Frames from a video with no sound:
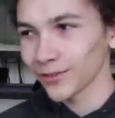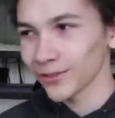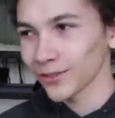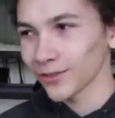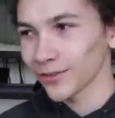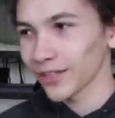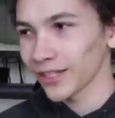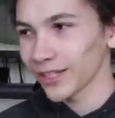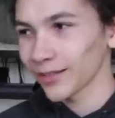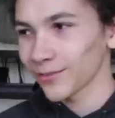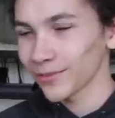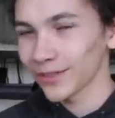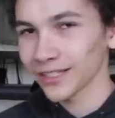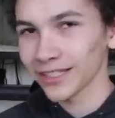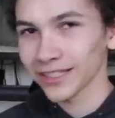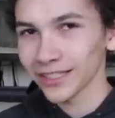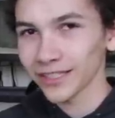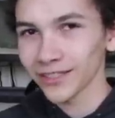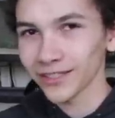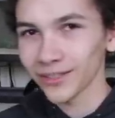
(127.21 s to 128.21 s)
don't do that
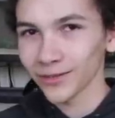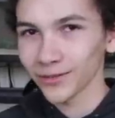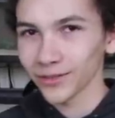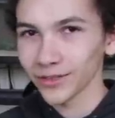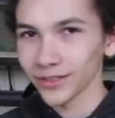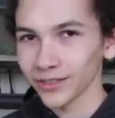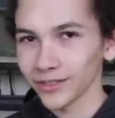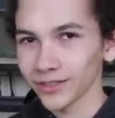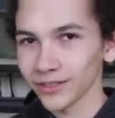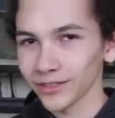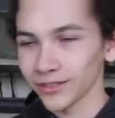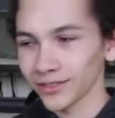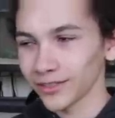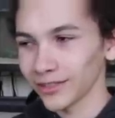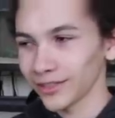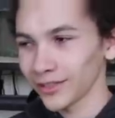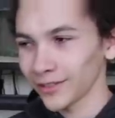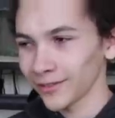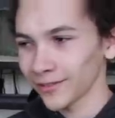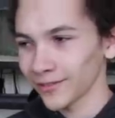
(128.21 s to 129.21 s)
because I do it.
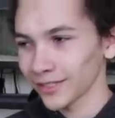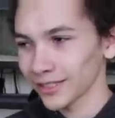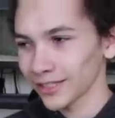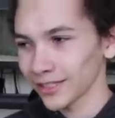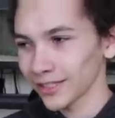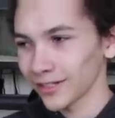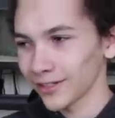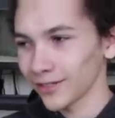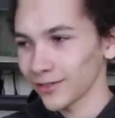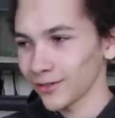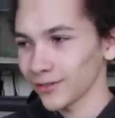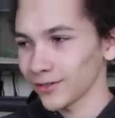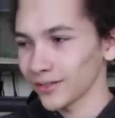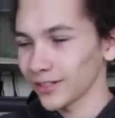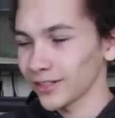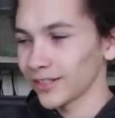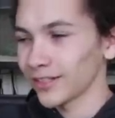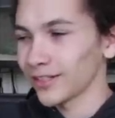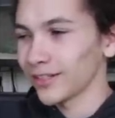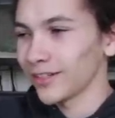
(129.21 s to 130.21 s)
And then if I say no,
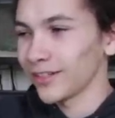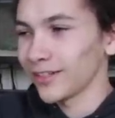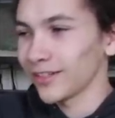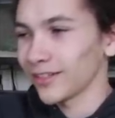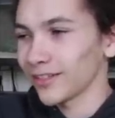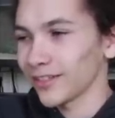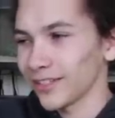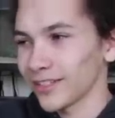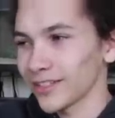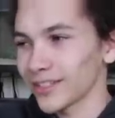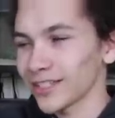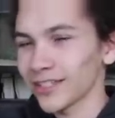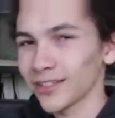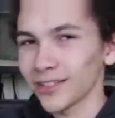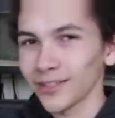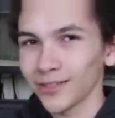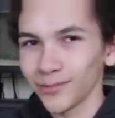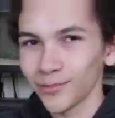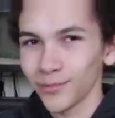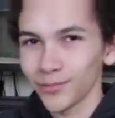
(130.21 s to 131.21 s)
then it's
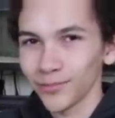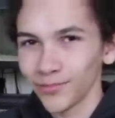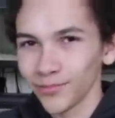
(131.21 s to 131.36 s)
like,